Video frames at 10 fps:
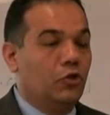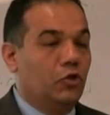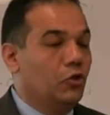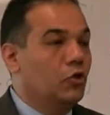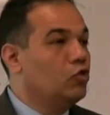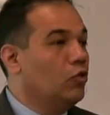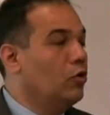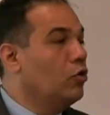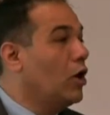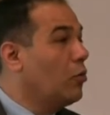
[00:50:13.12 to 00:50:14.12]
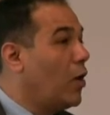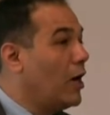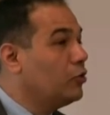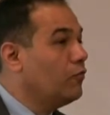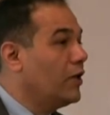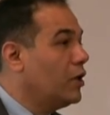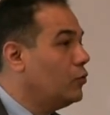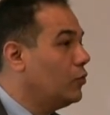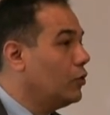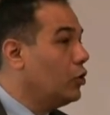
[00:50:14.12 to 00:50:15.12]
So usually when you are part of the
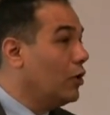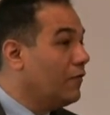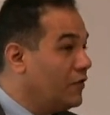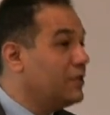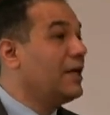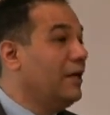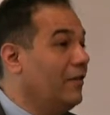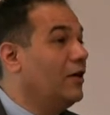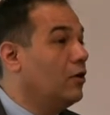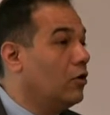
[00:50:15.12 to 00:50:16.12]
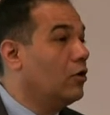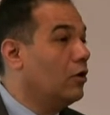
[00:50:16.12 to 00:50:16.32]
network, you are physical there.